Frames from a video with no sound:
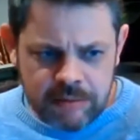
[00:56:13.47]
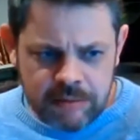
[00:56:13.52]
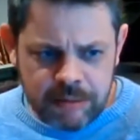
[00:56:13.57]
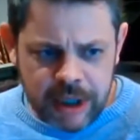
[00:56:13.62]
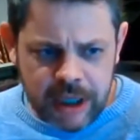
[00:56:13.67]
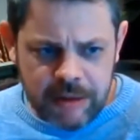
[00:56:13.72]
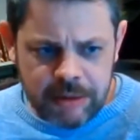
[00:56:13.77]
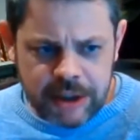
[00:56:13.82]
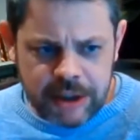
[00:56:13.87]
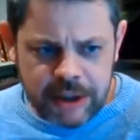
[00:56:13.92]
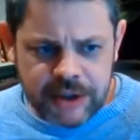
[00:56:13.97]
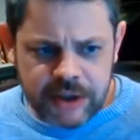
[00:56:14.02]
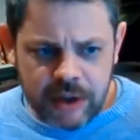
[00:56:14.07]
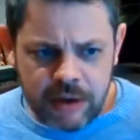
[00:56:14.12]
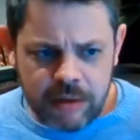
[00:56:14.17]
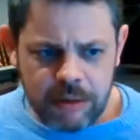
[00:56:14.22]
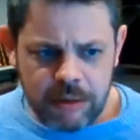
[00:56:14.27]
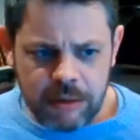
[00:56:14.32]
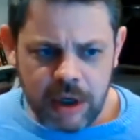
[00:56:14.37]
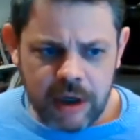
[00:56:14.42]
maybe
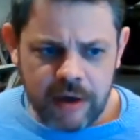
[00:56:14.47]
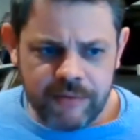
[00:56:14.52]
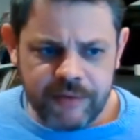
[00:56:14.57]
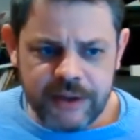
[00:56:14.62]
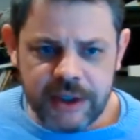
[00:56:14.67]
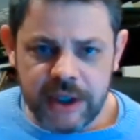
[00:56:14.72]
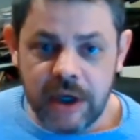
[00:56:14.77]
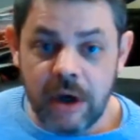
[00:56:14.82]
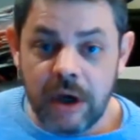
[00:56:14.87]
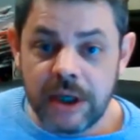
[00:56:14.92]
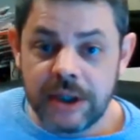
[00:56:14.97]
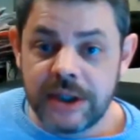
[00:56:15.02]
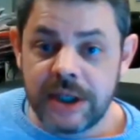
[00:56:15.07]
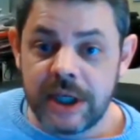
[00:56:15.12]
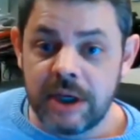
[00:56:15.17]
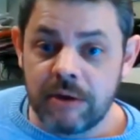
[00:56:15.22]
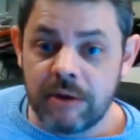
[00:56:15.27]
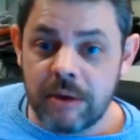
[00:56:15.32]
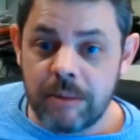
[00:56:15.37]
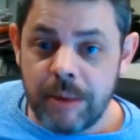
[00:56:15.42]
some of the
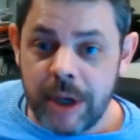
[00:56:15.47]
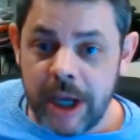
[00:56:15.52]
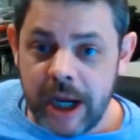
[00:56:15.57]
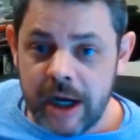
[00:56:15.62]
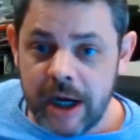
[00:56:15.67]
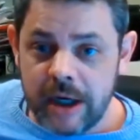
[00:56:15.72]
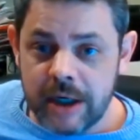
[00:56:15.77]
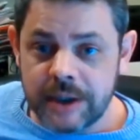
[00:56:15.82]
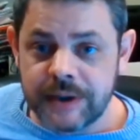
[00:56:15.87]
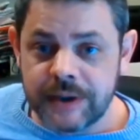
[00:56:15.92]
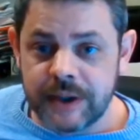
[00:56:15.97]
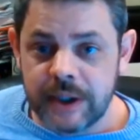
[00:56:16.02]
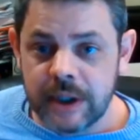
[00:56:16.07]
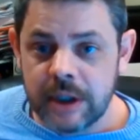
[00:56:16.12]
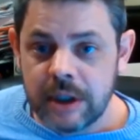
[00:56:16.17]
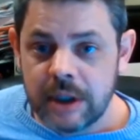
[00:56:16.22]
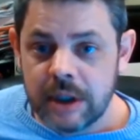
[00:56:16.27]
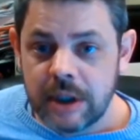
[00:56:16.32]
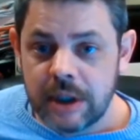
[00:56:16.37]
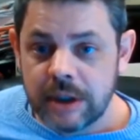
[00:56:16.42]
IT repairs
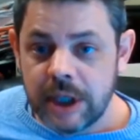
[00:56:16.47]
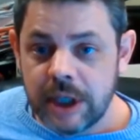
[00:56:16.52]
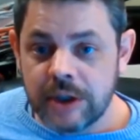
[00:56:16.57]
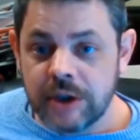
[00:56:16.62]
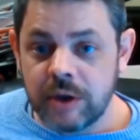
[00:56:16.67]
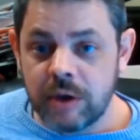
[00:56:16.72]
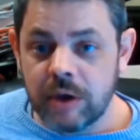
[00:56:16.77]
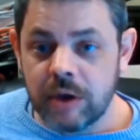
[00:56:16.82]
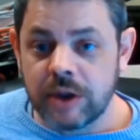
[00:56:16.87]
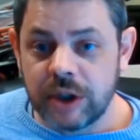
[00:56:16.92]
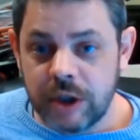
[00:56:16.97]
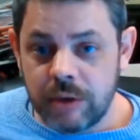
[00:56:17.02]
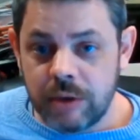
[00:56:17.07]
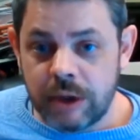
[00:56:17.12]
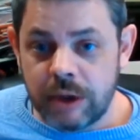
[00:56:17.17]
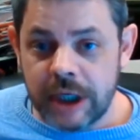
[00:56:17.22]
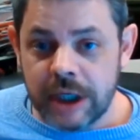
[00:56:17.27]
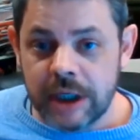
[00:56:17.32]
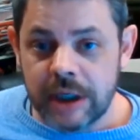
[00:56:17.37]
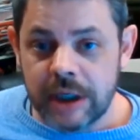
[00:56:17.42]
that you're
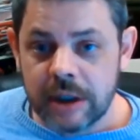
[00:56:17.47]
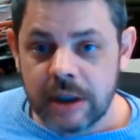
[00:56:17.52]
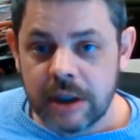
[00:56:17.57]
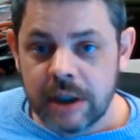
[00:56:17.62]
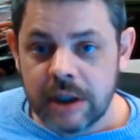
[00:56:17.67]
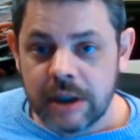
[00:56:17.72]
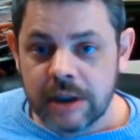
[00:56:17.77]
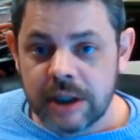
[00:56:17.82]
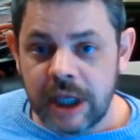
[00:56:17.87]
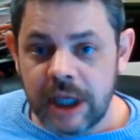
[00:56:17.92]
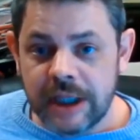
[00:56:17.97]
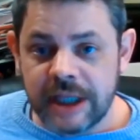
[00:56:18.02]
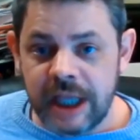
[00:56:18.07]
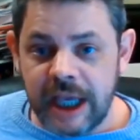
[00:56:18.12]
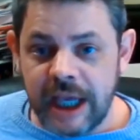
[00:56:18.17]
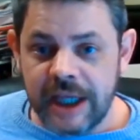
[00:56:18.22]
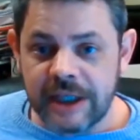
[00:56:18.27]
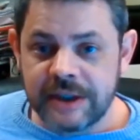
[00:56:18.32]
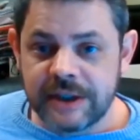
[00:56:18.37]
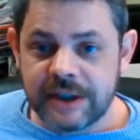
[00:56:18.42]
doing,
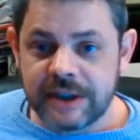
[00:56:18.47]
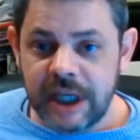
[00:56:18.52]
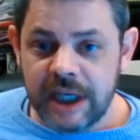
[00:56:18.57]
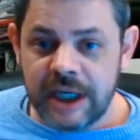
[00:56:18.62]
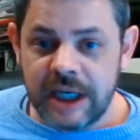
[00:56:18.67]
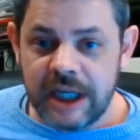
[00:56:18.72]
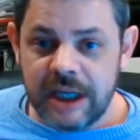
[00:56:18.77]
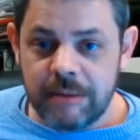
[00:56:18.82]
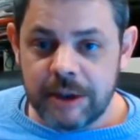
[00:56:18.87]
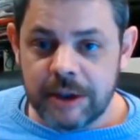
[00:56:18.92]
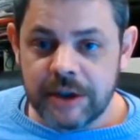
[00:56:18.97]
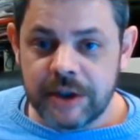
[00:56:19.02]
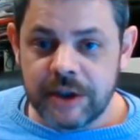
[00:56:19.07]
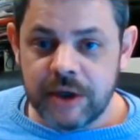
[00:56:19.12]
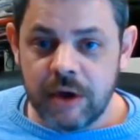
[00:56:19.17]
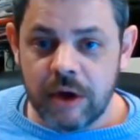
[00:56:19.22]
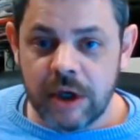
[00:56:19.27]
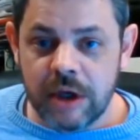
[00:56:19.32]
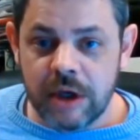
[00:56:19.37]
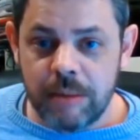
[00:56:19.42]
that limits
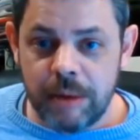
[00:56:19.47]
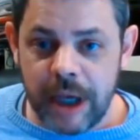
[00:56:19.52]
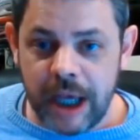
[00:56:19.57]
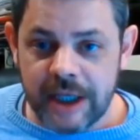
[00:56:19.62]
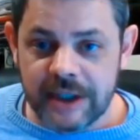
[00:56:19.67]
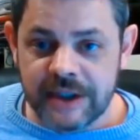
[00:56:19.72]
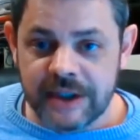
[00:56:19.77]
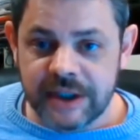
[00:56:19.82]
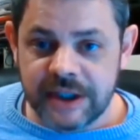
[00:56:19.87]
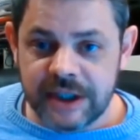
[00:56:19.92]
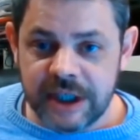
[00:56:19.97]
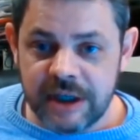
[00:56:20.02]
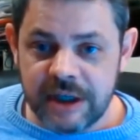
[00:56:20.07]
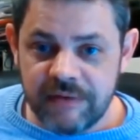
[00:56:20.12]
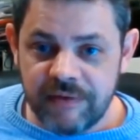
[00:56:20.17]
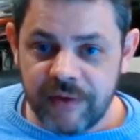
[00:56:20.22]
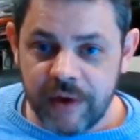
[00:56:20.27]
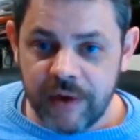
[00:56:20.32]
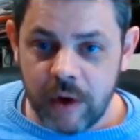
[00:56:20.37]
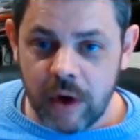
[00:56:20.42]
your capacity
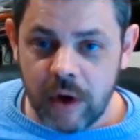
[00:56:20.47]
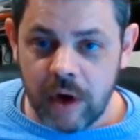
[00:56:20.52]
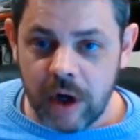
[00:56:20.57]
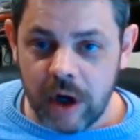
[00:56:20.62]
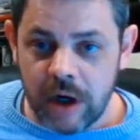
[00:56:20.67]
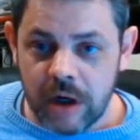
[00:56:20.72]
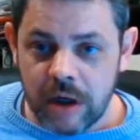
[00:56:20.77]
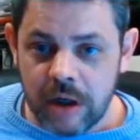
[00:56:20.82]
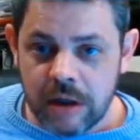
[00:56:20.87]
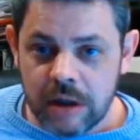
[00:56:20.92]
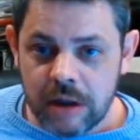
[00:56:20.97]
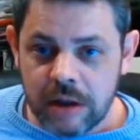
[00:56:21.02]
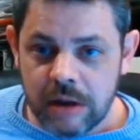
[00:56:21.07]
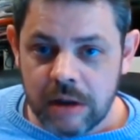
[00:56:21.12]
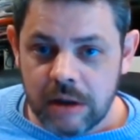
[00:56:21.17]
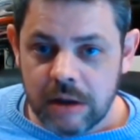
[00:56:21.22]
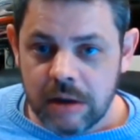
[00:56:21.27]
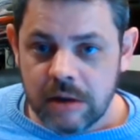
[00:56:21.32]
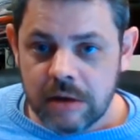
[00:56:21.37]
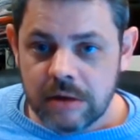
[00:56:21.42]
for
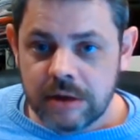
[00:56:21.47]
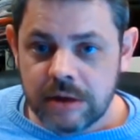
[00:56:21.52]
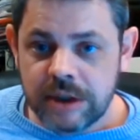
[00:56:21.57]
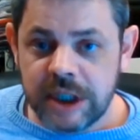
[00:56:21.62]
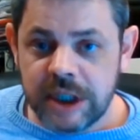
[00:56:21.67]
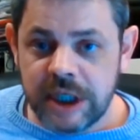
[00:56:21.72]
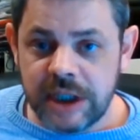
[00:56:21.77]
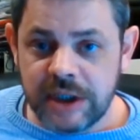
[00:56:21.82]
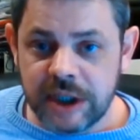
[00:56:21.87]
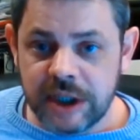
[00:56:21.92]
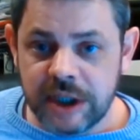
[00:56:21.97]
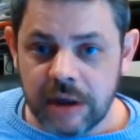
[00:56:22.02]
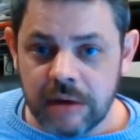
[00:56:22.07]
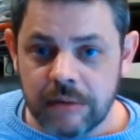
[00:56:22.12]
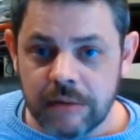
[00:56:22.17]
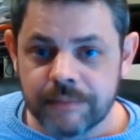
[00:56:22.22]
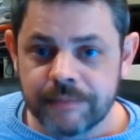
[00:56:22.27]
teaching?